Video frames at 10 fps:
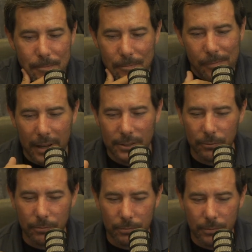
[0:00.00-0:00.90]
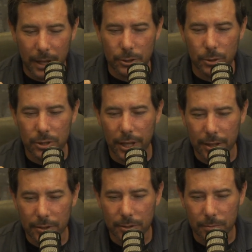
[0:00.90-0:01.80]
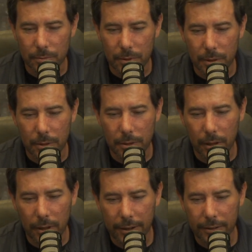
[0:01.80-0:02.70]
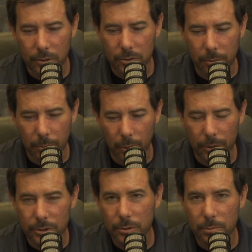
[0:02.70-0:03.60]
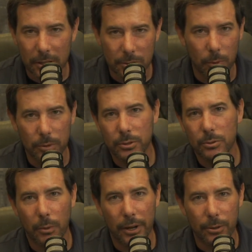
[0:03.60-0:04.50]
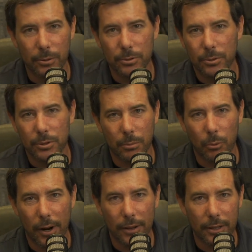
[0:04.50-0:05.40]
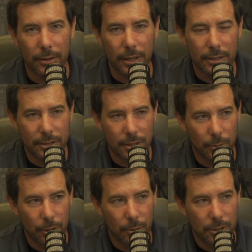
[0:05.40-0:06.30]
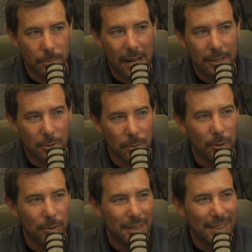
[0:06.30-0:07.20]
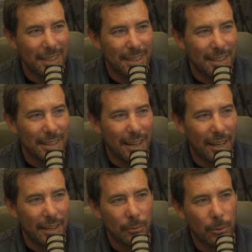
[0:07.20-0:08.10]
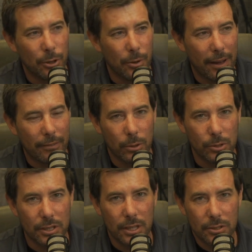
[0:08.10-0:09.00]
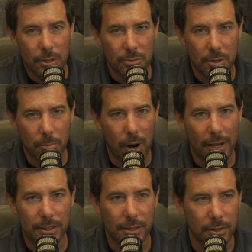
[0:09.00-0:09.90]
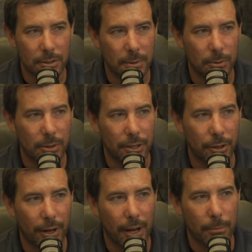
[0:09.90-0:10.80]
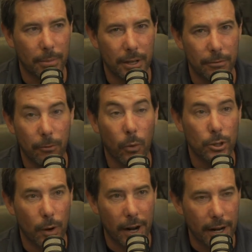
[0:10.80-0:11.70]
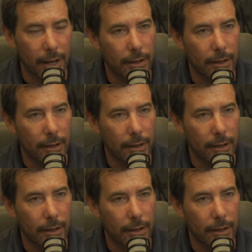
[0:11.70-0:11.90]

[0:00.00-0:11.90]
It's interesting because a lot of those employees, those busboys, those waiters are somewhere out there, they just don't know what's possible. And then when you have those systems and processes built into your company for training,